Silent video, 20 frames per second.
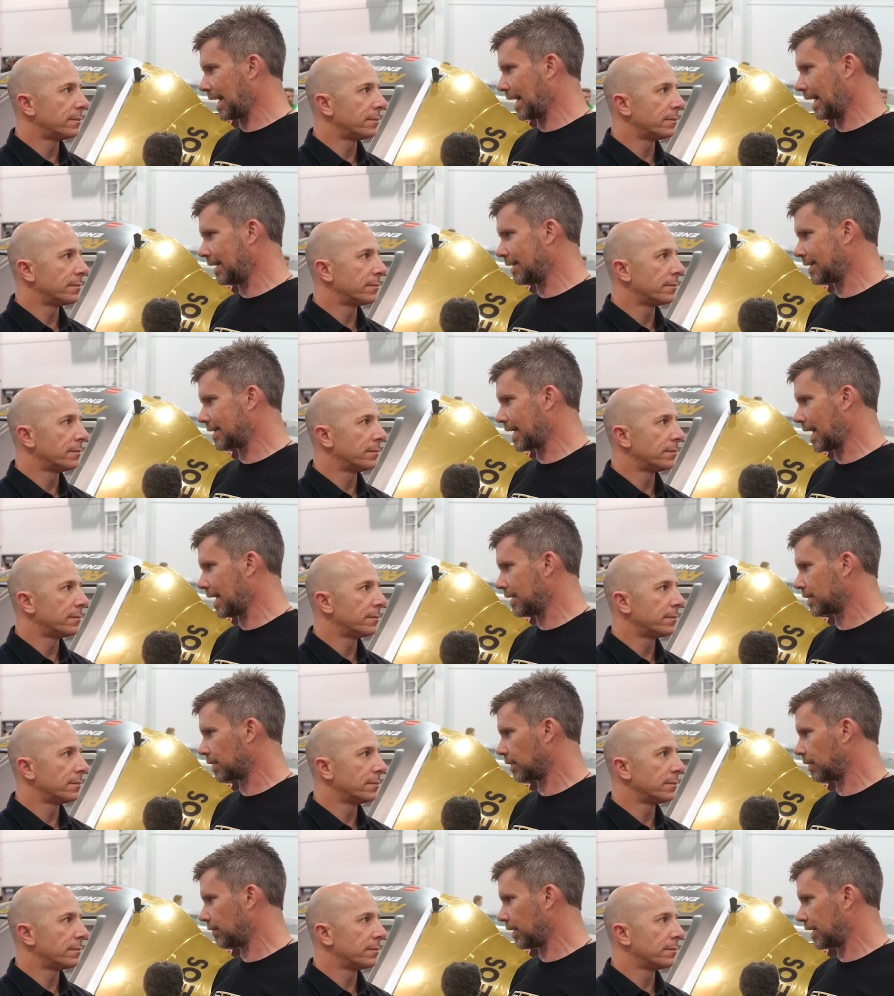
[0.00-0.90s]
Speaker 1: heads
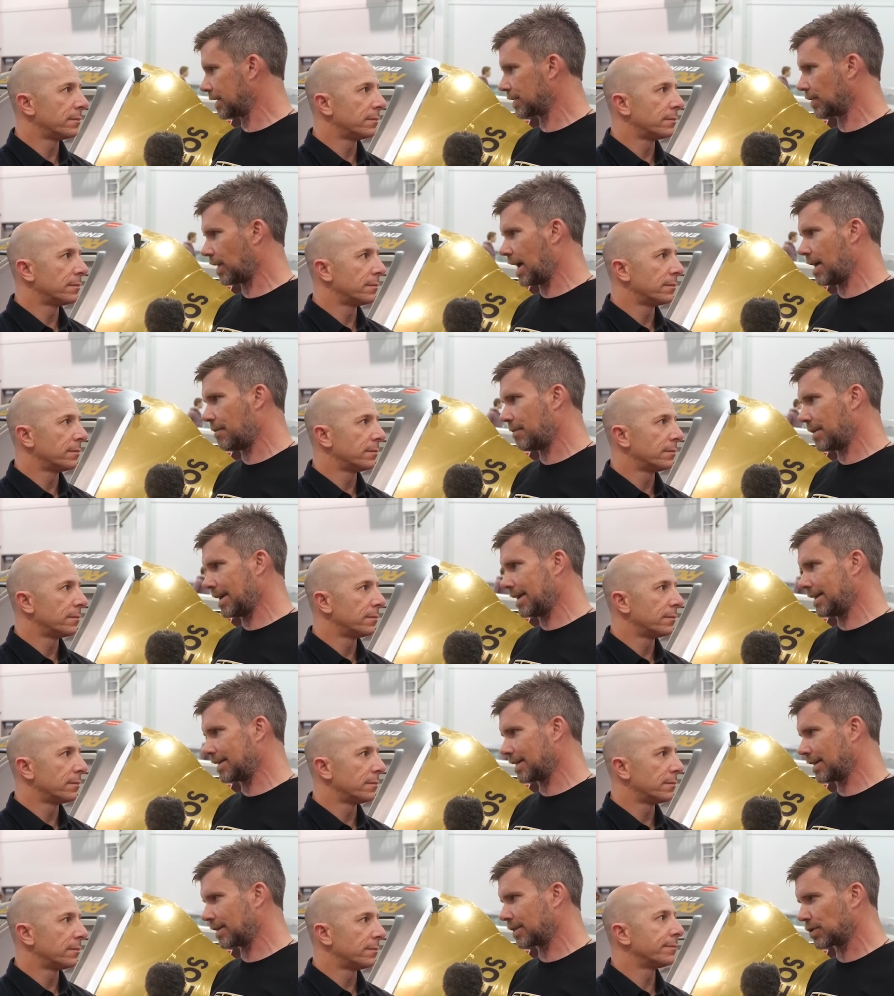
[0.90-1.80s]
had sort of a
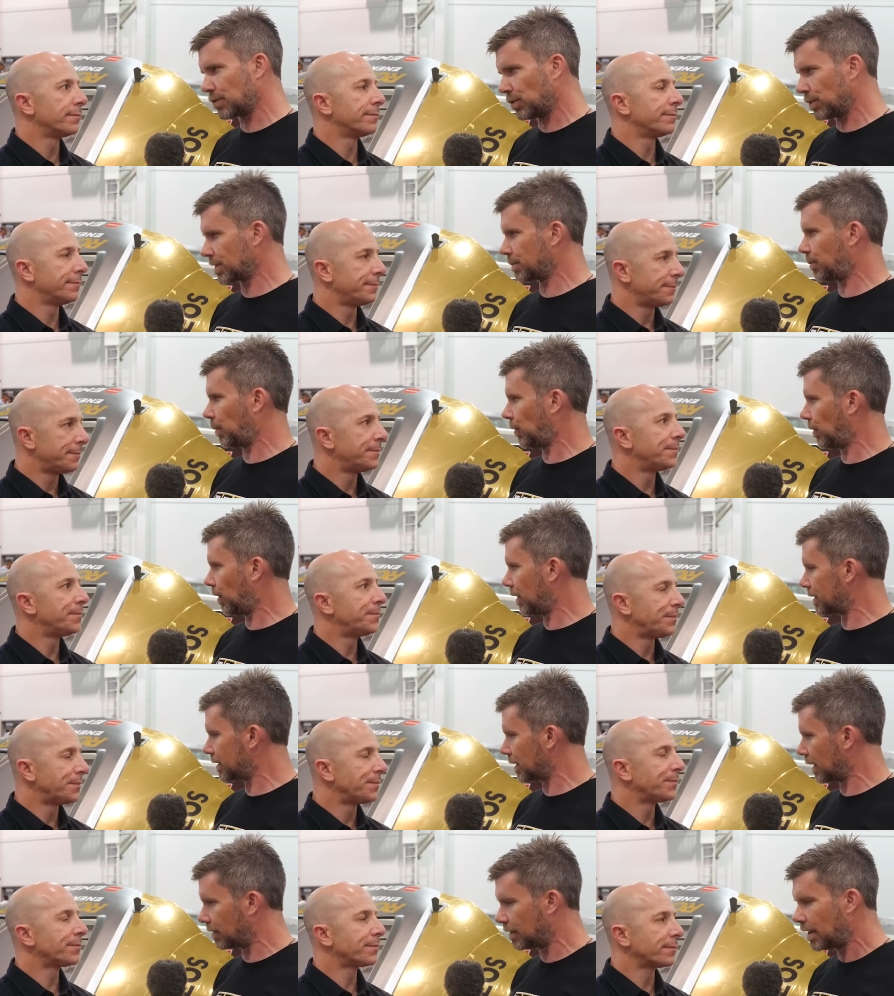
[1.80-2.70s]
Siamese exhaust
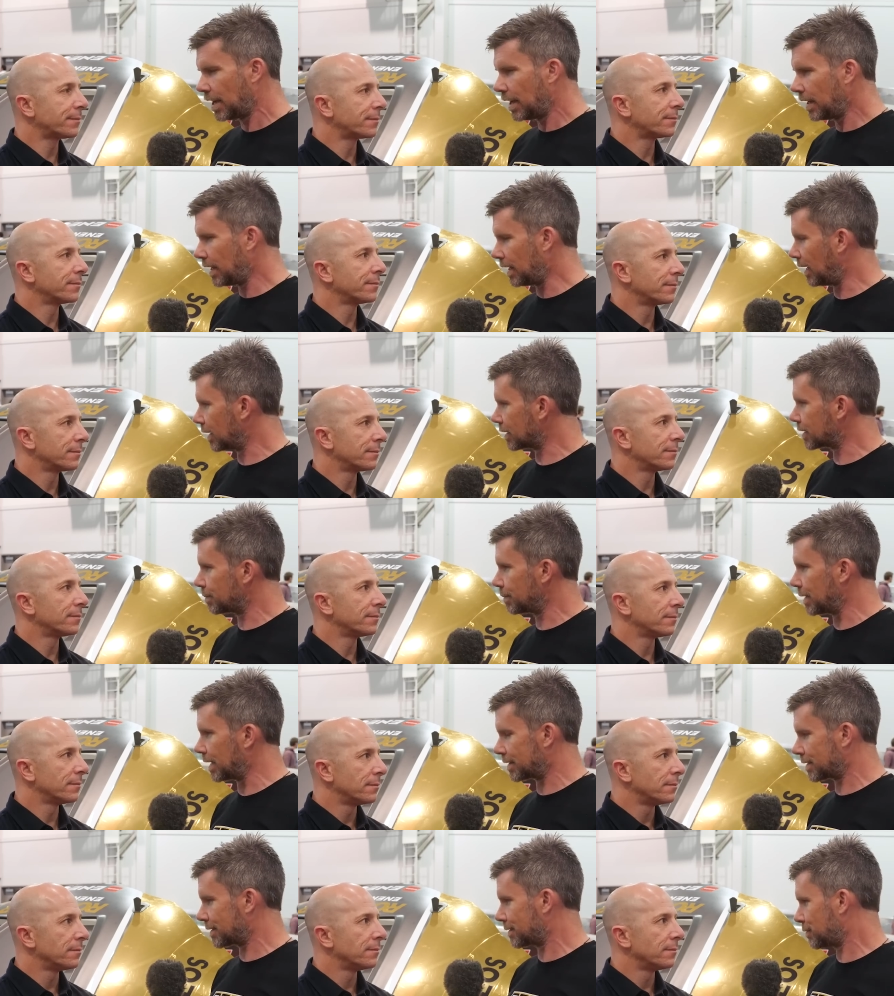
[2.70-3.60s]
port. So, yeah,
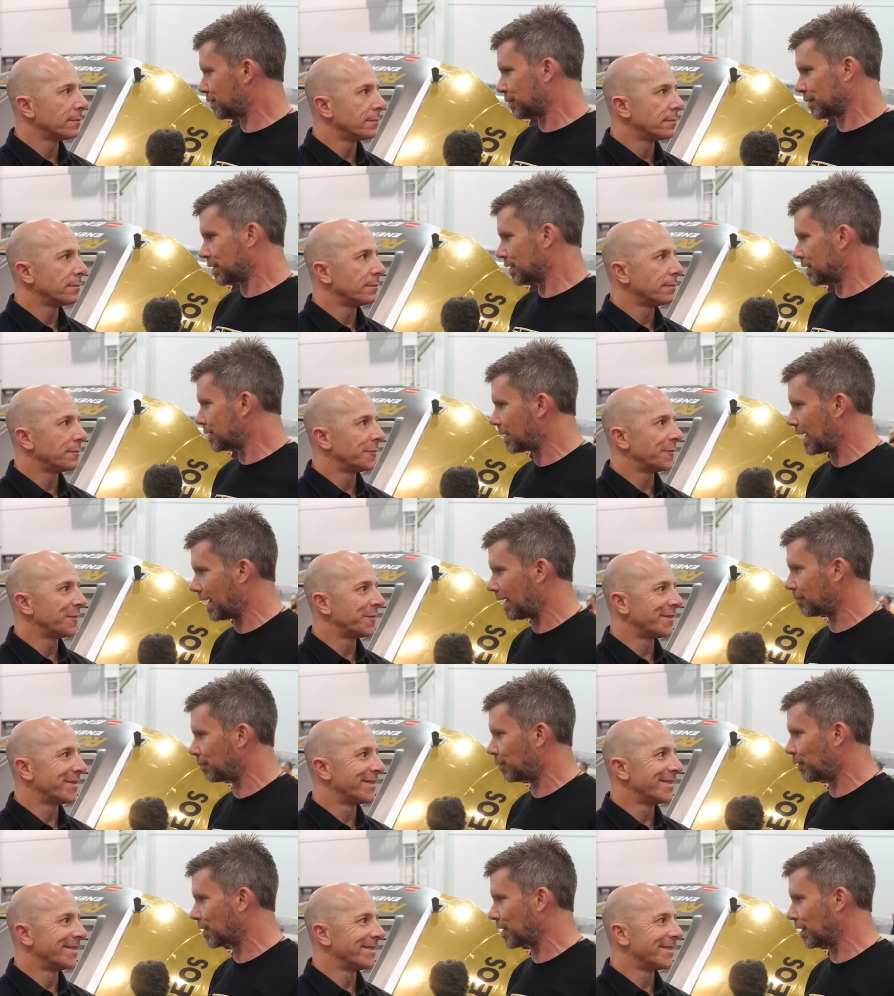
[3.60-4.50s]
talk to us
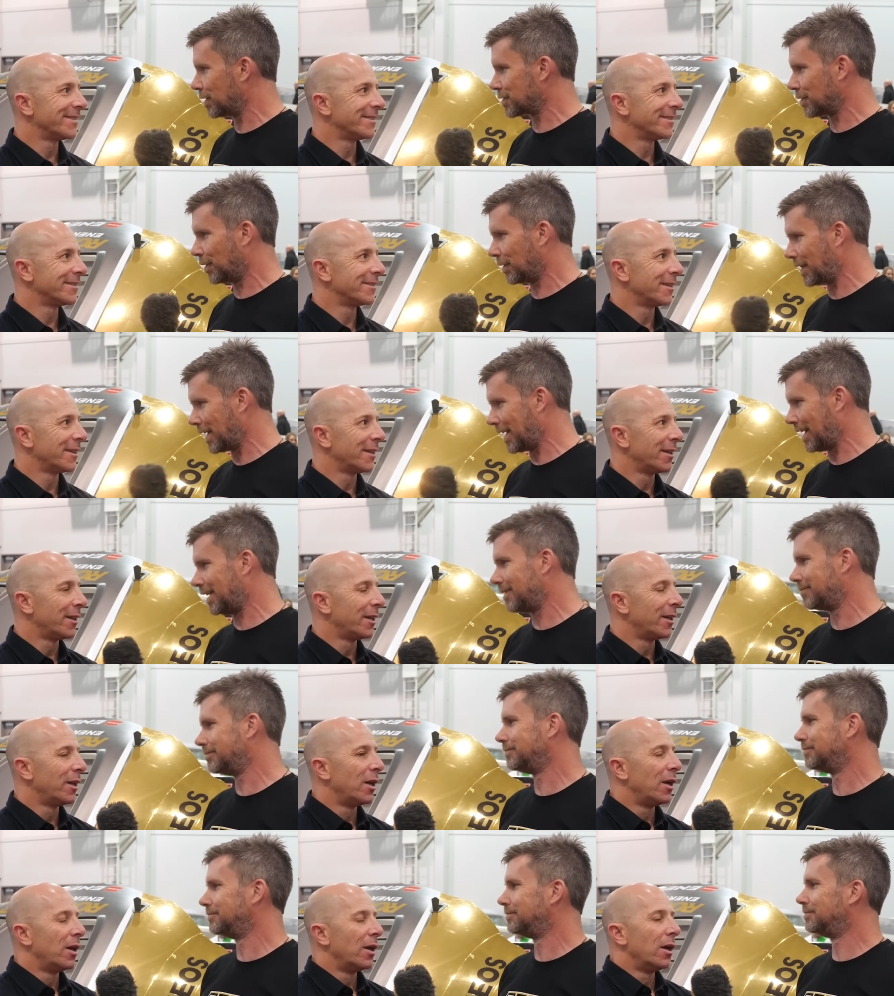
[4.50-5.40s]
about what goes on there.
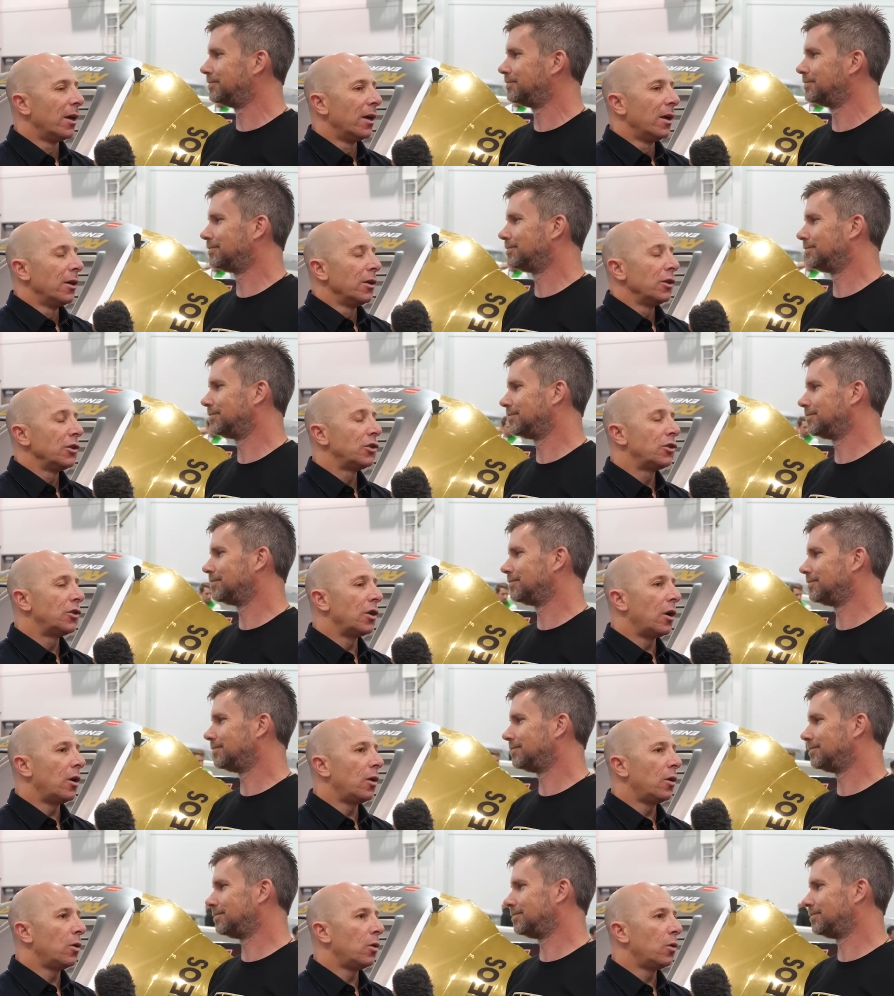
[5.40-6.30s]

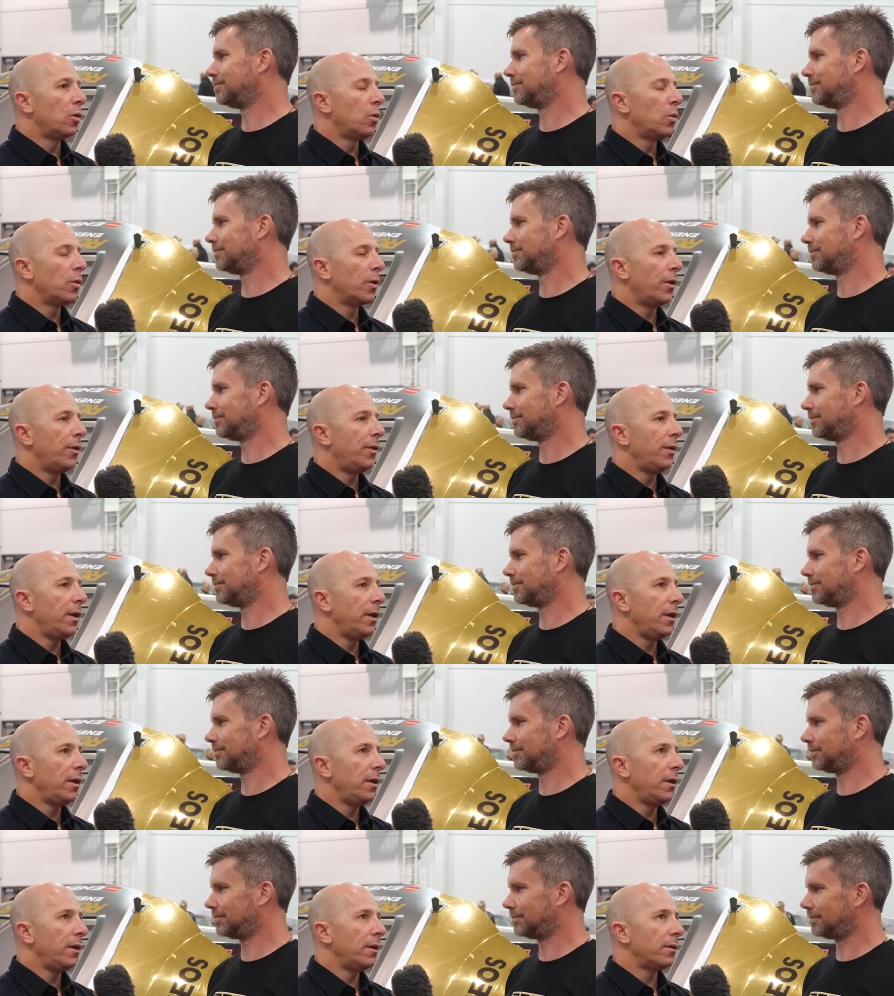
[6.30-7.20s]
Speaker 2: So
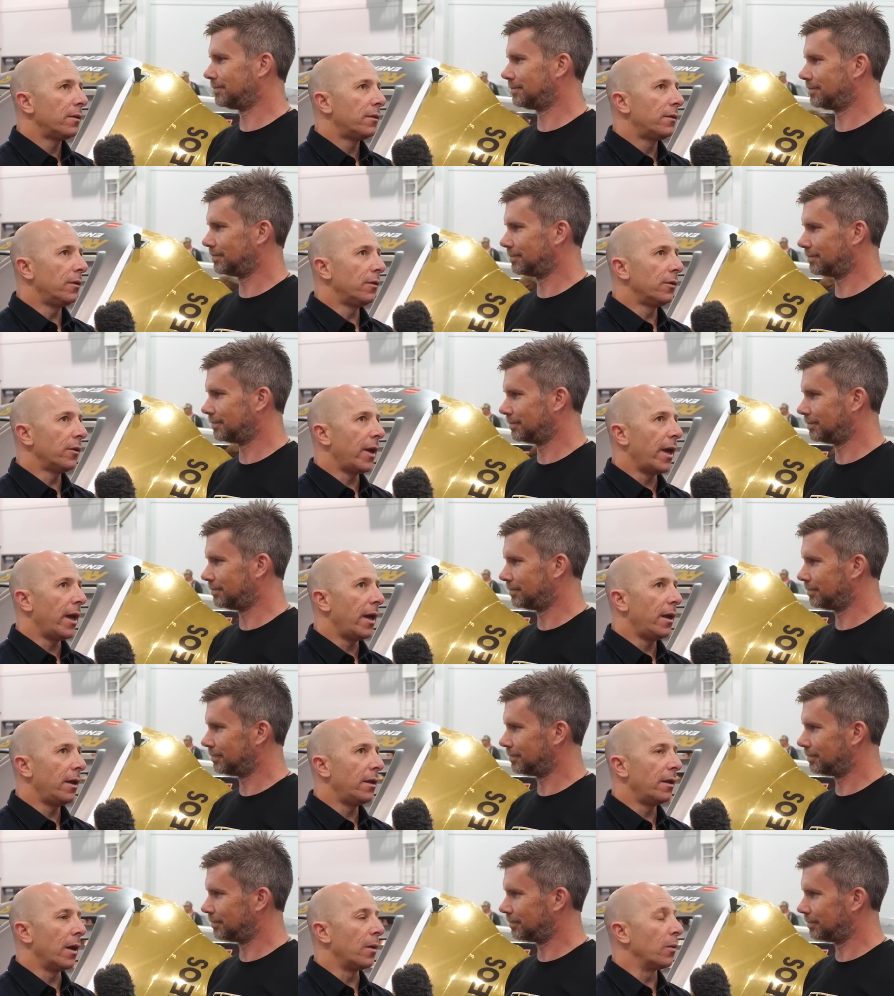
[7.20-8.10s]
the cylinder
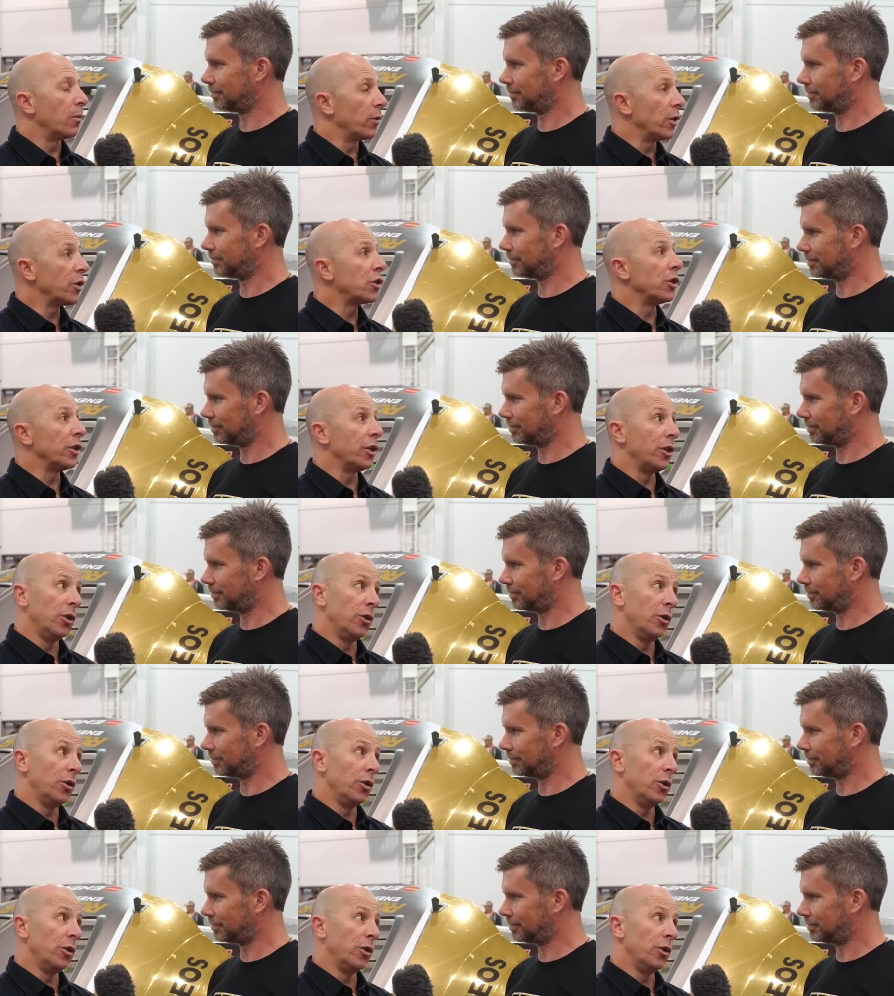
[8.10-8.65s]
head that originally